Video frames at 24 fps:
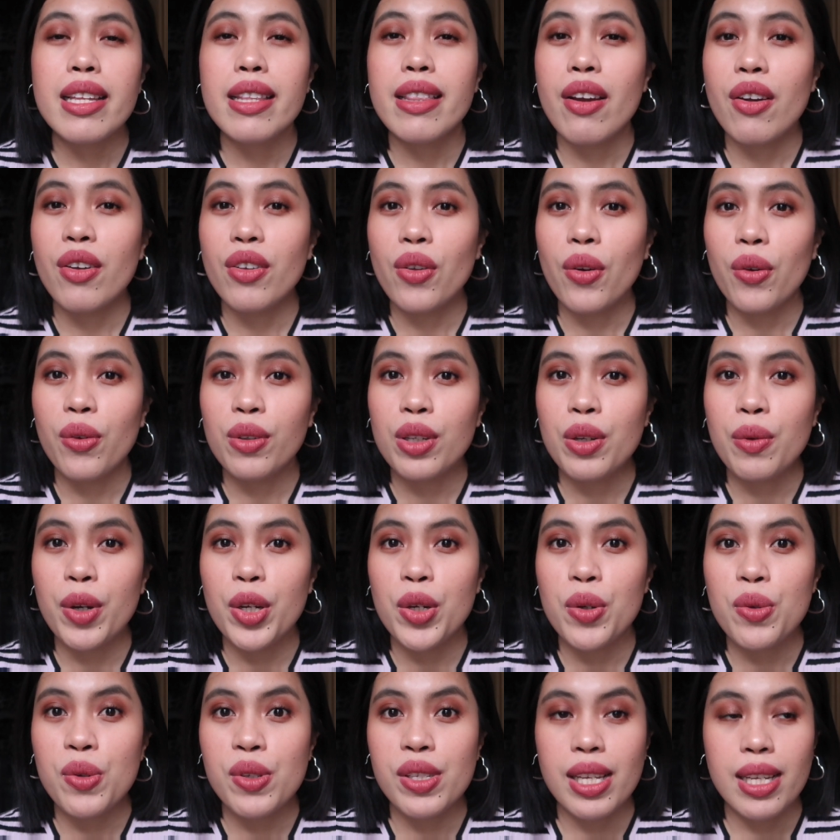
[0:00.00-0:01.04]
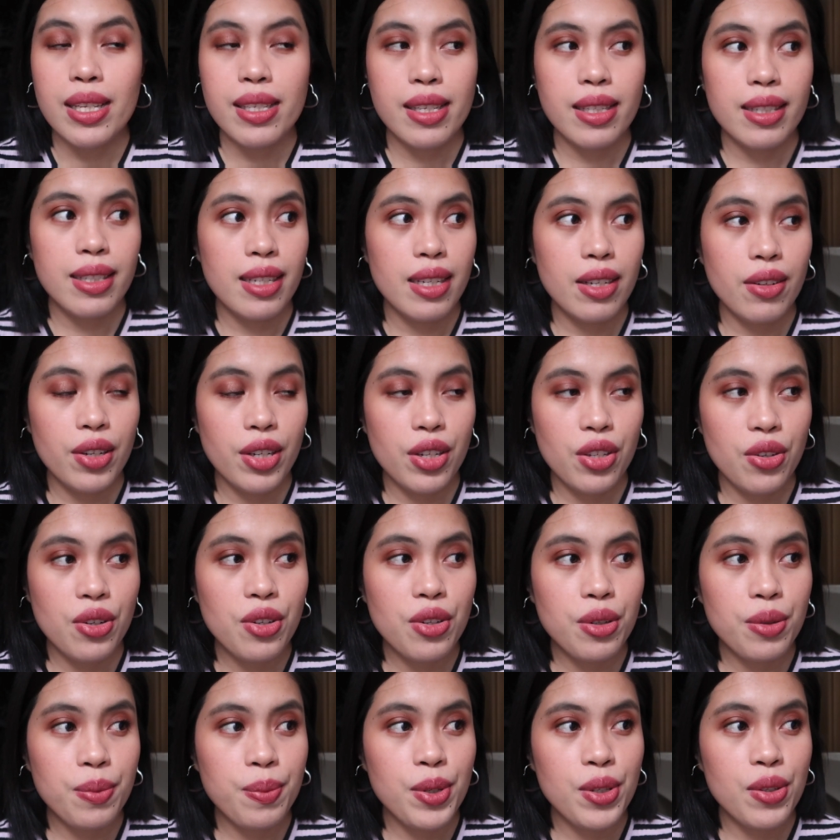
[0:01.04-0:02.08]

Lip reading: They're the only one who sells it here in Europe,